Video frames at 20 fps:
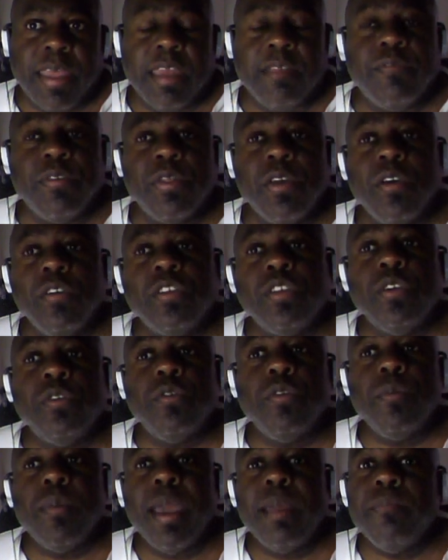And for those
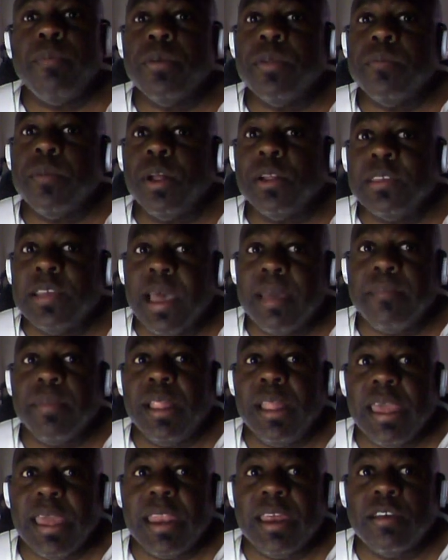who remember, the
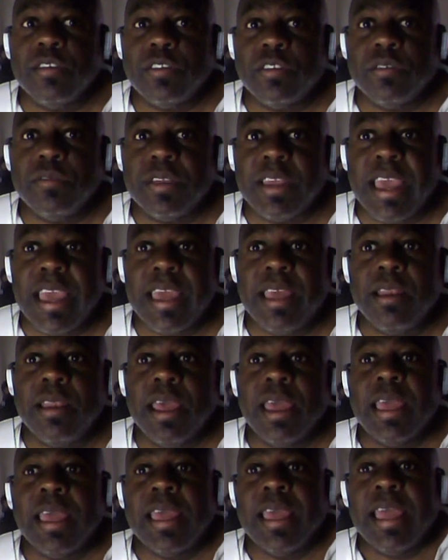multimillionaires who did
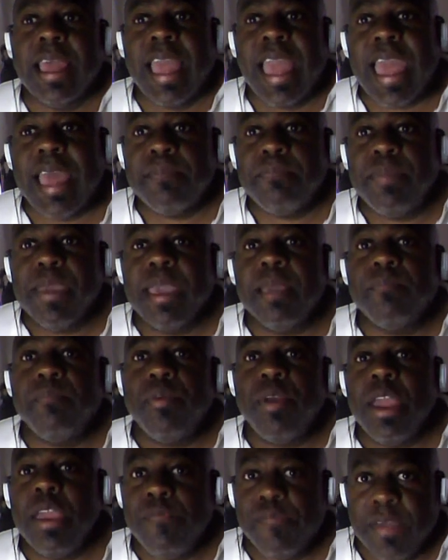had big
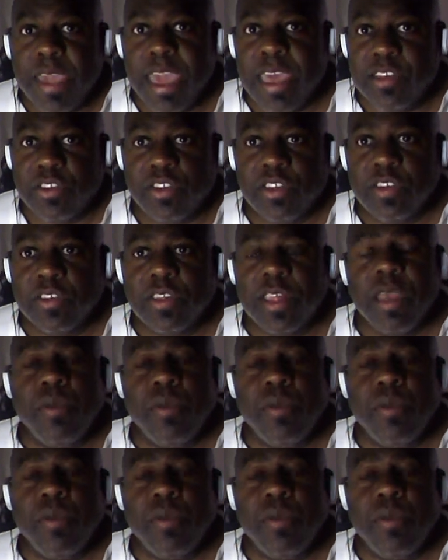briefcases.